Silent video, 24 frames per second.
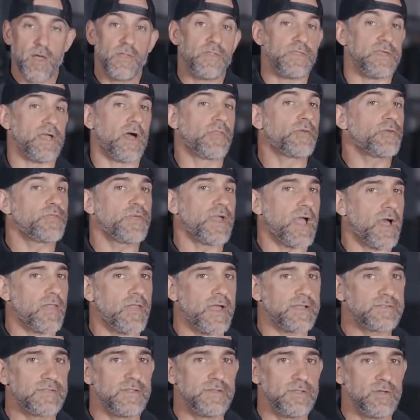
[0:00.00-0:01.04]
the other thing I
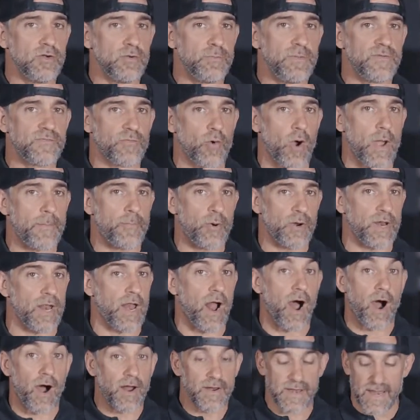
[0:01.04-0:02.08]
like to do before I put it
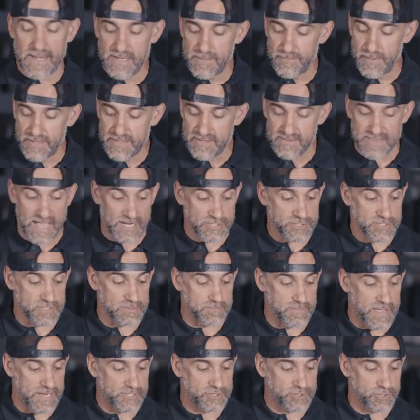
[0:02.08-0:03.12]
on anybody is actually
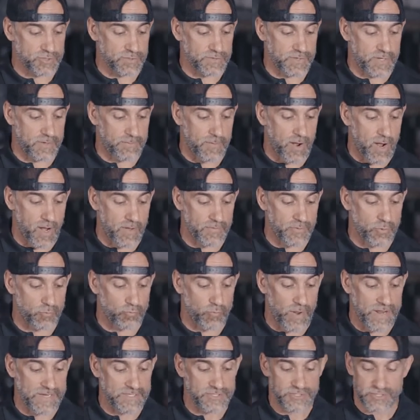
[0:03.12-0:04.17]
make sure that I'm on the
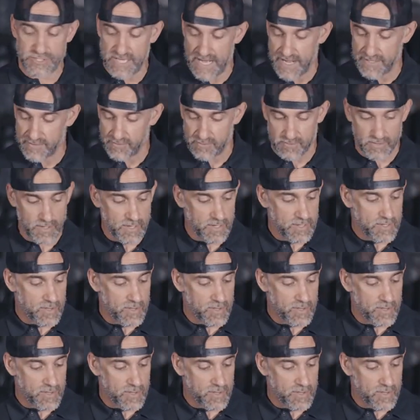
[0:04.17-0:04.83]
right channel.